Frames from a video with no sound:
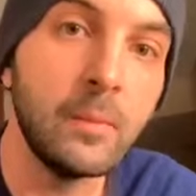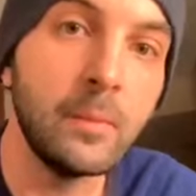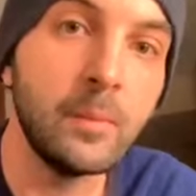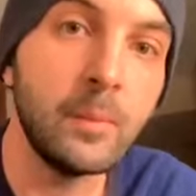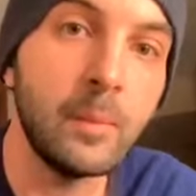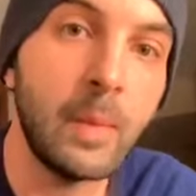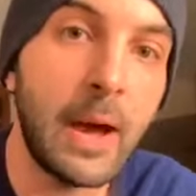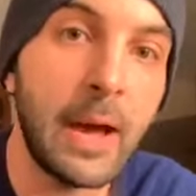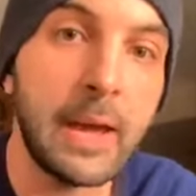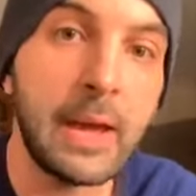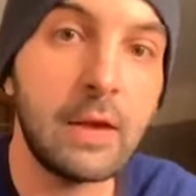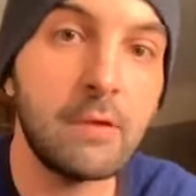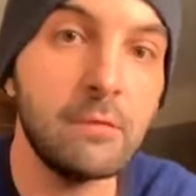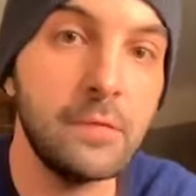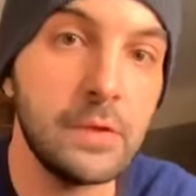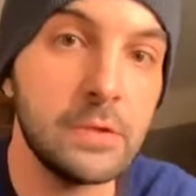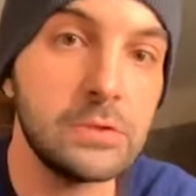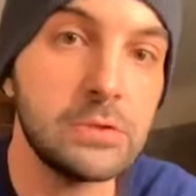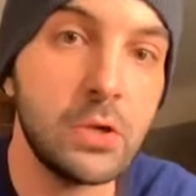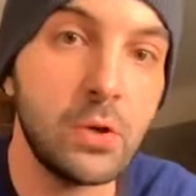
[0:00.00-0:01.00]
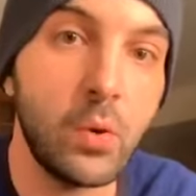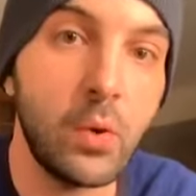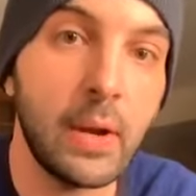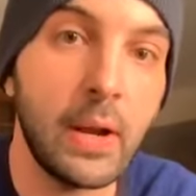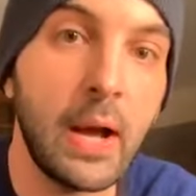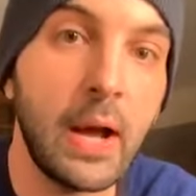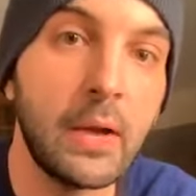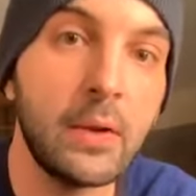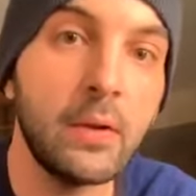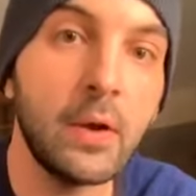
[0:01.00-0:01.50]
I have this going
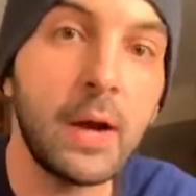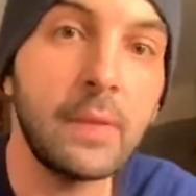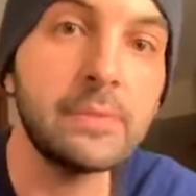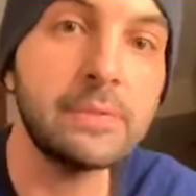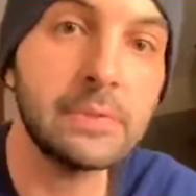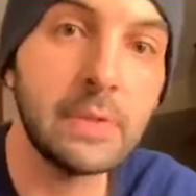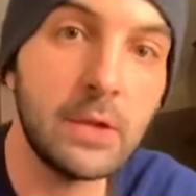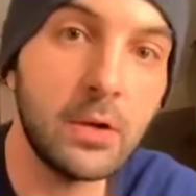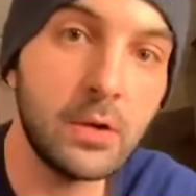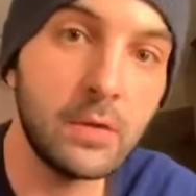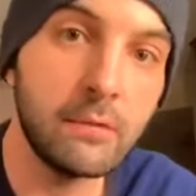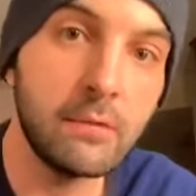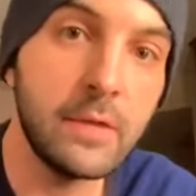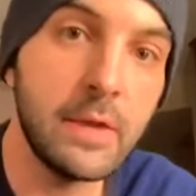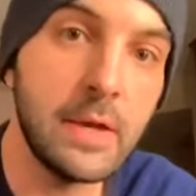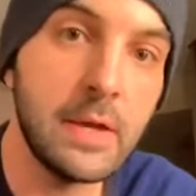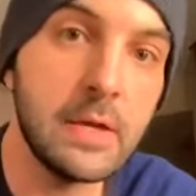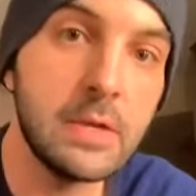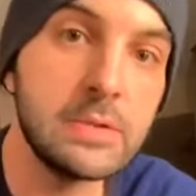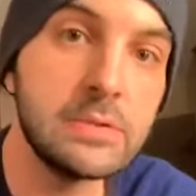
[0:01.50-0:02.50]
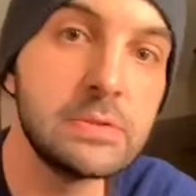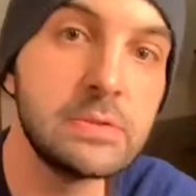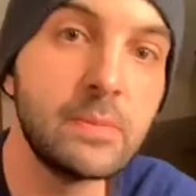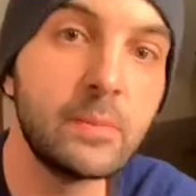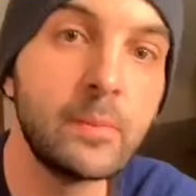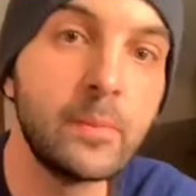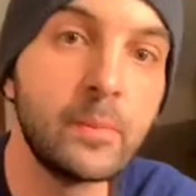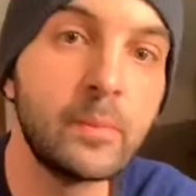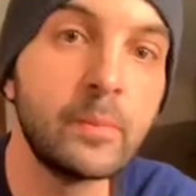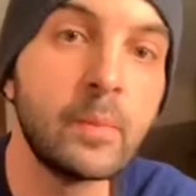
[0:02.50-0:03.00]
on, or I'm scared of this,
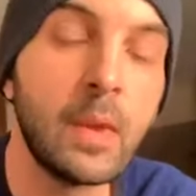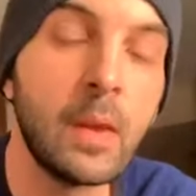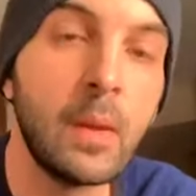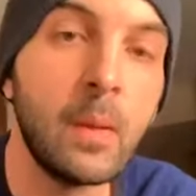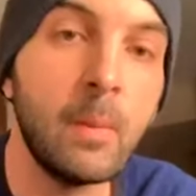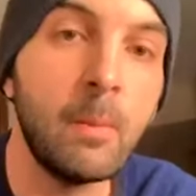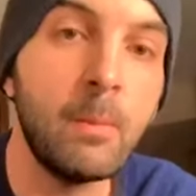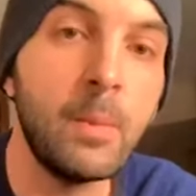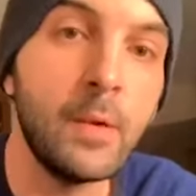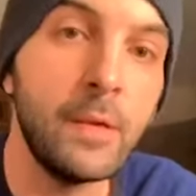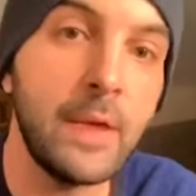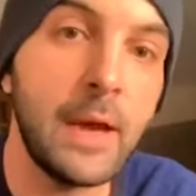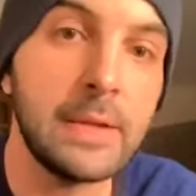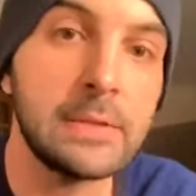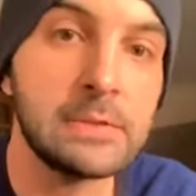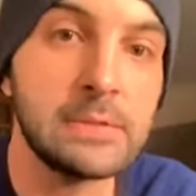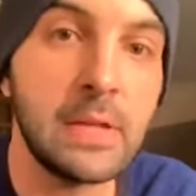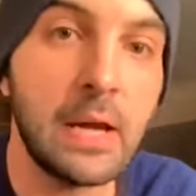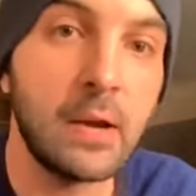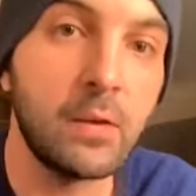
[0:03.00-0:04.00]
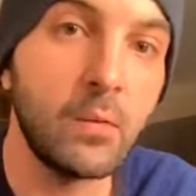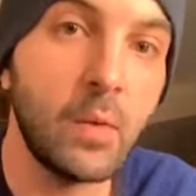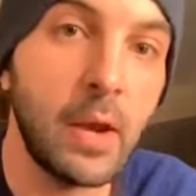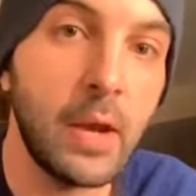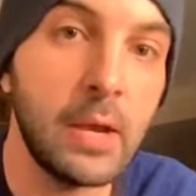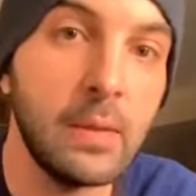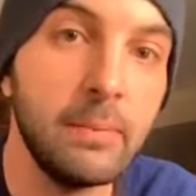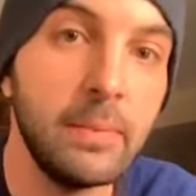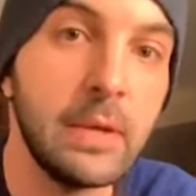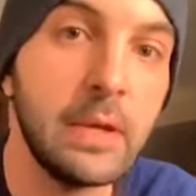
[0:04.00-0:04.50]
but that's not
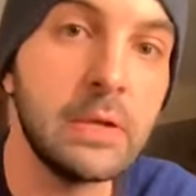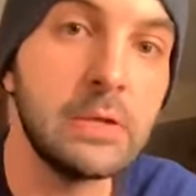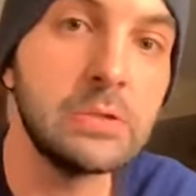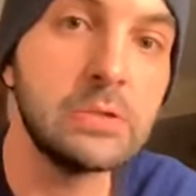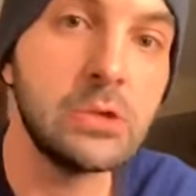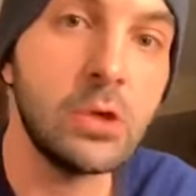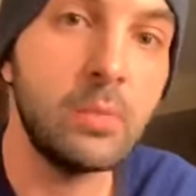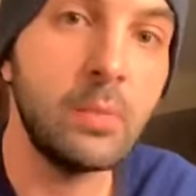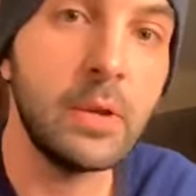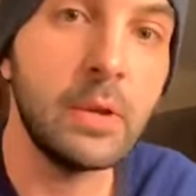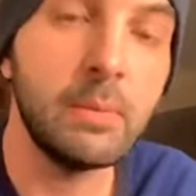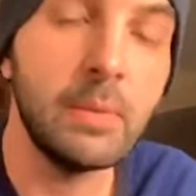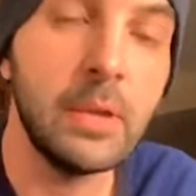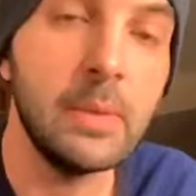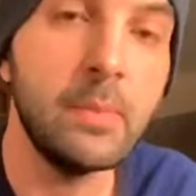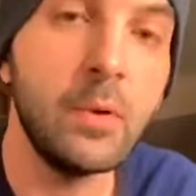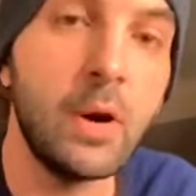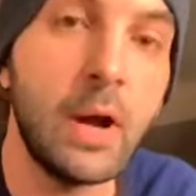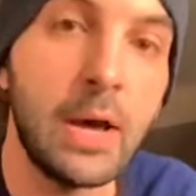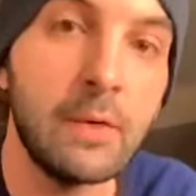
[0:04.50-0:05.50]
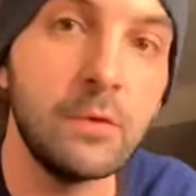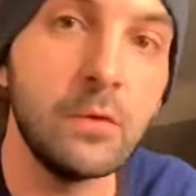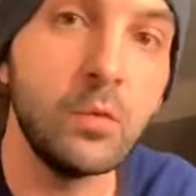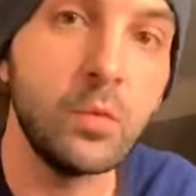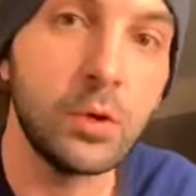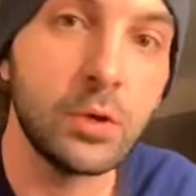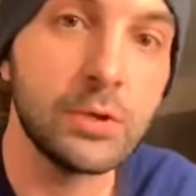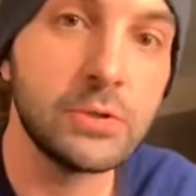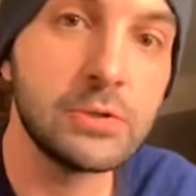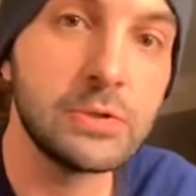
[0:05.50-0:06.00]
right because so many people have it
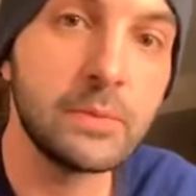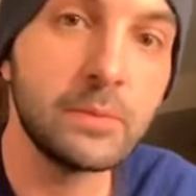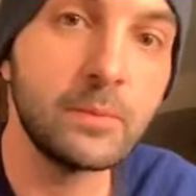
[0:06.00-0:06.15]
worse.